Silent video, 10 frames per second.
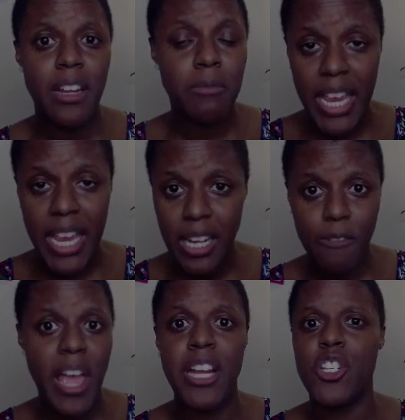taken
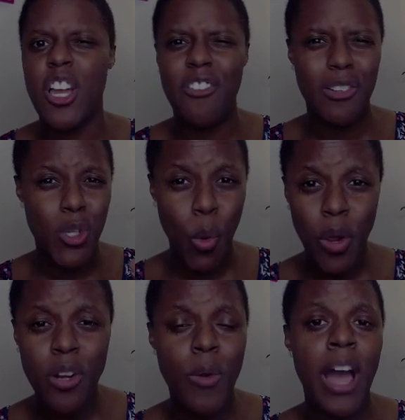advantage of and
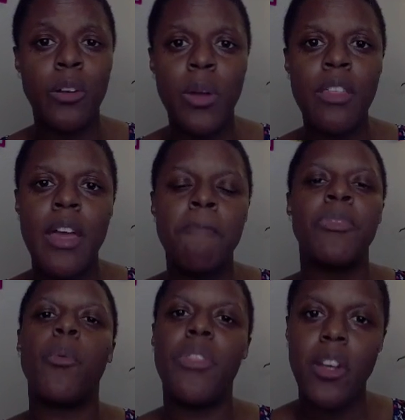toyed around with,
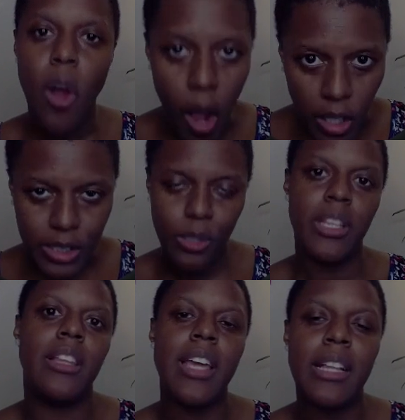well then also
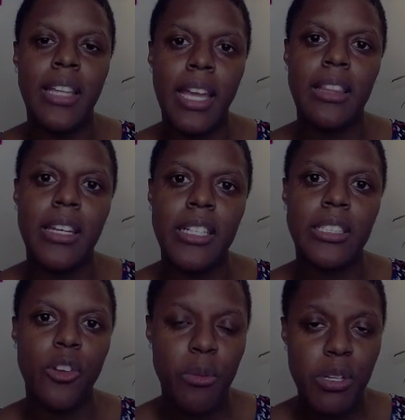click that link in the
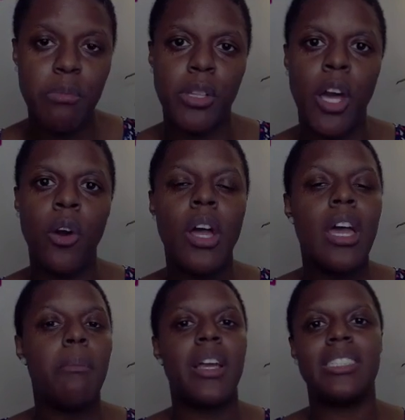description below,
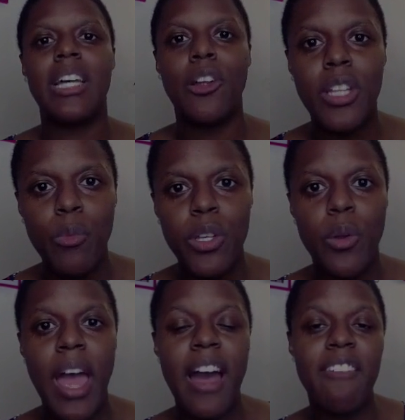because not only will you
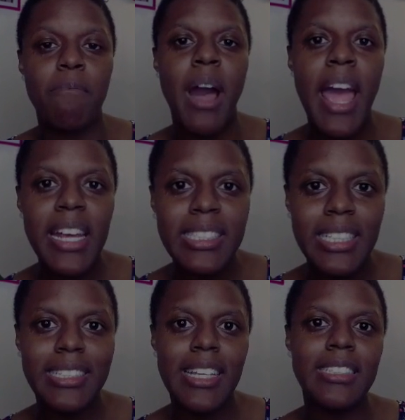have my
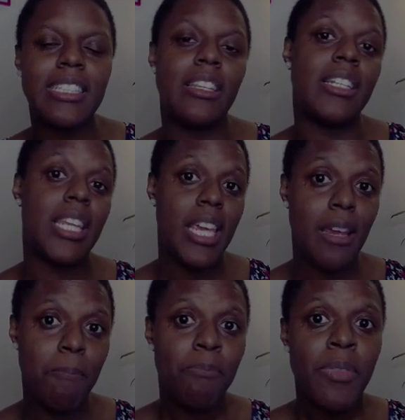assistance and the
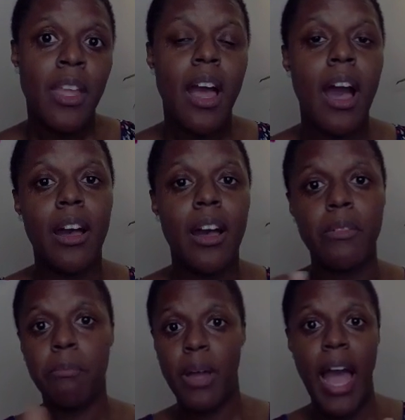team
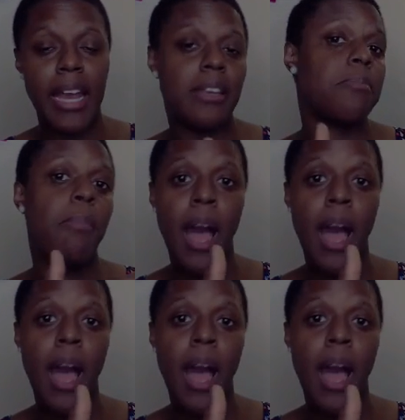behind